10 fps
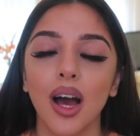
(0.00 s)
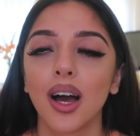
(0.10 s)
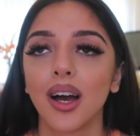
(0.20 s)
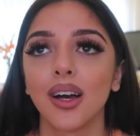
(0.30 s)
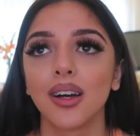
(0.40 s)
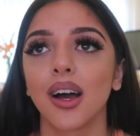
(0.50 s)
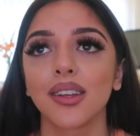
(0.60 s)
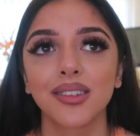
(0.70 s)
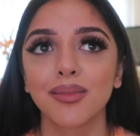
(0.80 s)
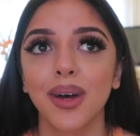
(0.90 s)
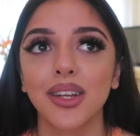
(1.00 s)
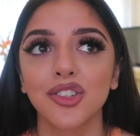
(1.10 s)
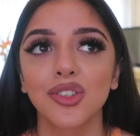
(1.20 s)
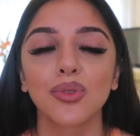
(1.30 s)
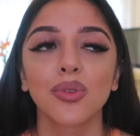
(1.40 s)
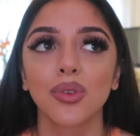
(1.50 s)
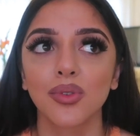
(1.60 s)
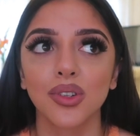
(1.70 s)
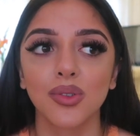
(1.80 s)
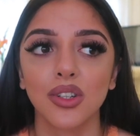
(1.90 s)
I didn't manage to do all
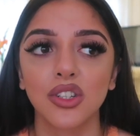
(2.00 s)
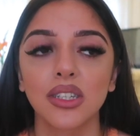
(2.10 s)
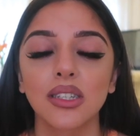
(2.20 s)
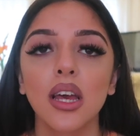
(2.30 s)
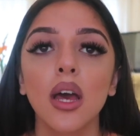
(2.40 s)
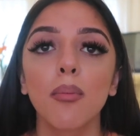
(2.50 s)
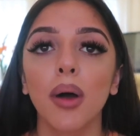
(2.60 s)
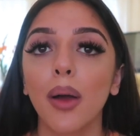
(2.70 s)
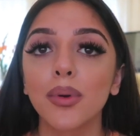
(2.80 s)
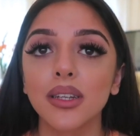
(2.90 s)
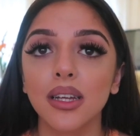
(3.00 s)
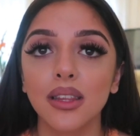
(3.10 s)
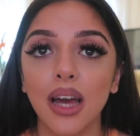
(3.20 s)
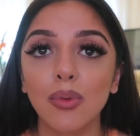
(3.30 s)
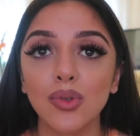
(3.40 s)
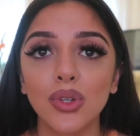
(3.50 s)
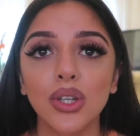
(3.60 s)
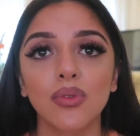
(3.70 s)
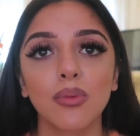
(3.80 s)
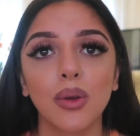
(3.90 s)
of those questions, but that was
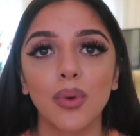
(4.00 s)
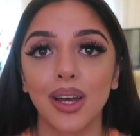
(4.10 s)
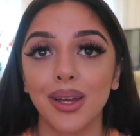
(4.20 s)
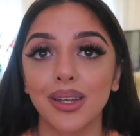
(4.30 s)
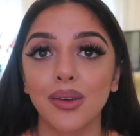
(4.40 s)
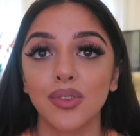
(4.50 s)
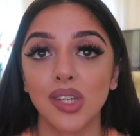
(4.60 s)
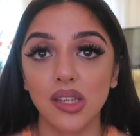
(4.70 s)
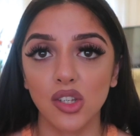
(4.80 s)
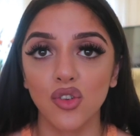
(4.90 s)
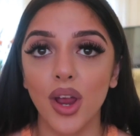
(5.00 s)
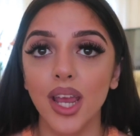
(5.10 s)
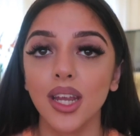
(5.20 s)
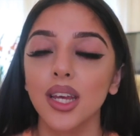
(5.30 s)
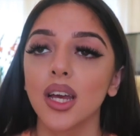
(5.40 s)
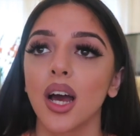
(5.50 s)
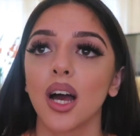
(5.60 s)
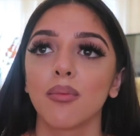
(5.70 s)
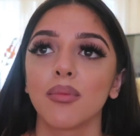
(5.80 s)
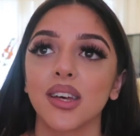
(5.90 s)
really good for me when I take the train.
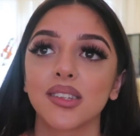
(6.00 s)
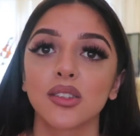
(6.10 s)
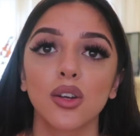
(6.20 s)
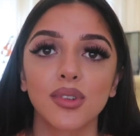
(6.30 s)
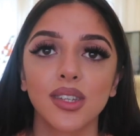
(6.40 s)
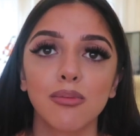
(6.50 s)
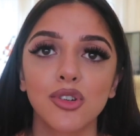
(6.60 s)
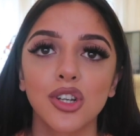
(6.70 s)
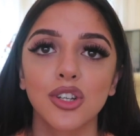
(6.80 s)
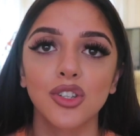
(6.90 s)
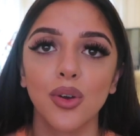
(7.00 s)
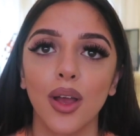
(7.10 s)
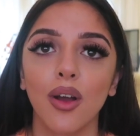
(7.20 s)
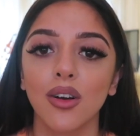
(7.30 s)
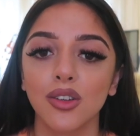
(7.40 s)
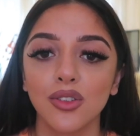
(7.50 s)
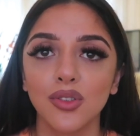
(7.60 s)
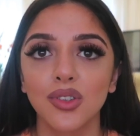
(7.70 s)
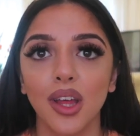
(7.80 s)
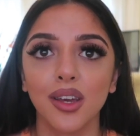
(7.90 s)
There's no reception, so I can't
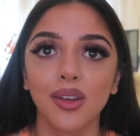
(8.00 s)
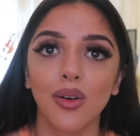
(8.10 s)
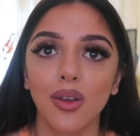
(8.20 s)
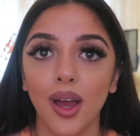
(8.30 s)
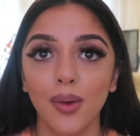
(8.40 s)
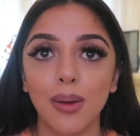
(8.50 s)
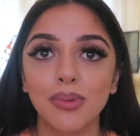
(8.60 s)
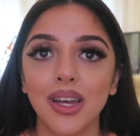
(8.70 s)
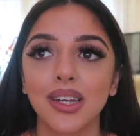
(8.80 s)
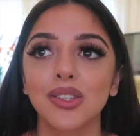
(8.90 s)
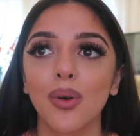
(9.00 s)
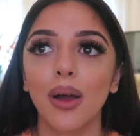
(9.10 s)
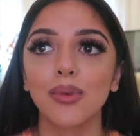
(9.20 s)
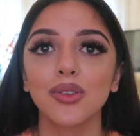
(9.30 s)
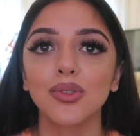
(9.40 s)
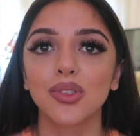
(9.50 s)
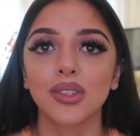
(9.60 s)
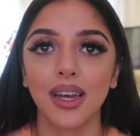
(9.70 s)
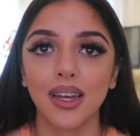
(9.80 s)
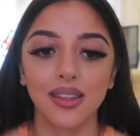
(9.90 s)
use like an online website, so I would use
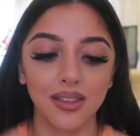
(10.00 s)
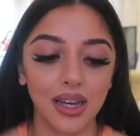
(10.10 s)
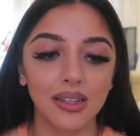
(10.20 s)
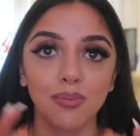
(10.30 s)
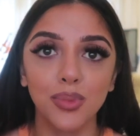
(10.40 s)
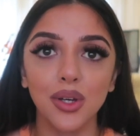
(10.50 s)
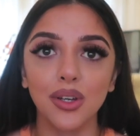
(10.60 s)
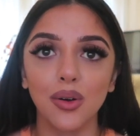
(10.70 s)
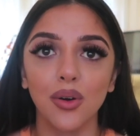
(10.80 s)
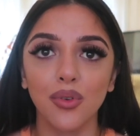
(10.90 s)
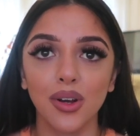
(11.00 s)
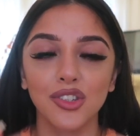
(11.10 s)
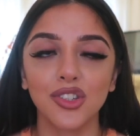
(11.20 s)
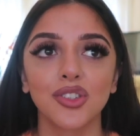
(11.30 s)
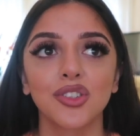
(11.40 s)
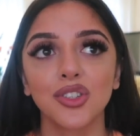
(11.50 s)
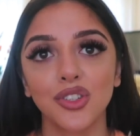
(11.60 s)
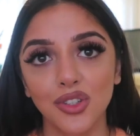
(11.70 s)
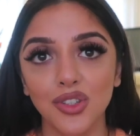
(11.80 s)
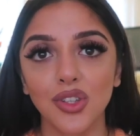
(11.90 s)
that book of questions
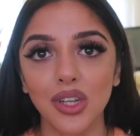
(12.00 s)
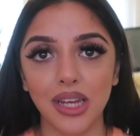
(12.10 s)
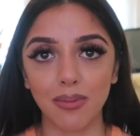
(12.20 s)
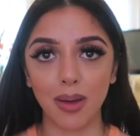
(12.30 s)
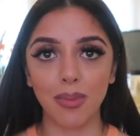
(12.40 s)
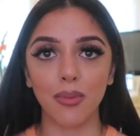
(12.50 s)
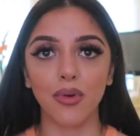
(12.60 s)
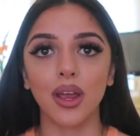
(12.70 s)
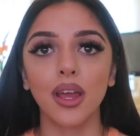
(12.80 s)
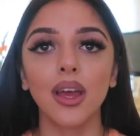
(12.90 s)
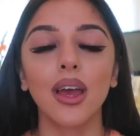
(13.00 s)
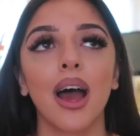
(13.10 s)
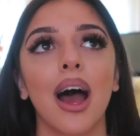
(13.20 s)
to consolidate my memory.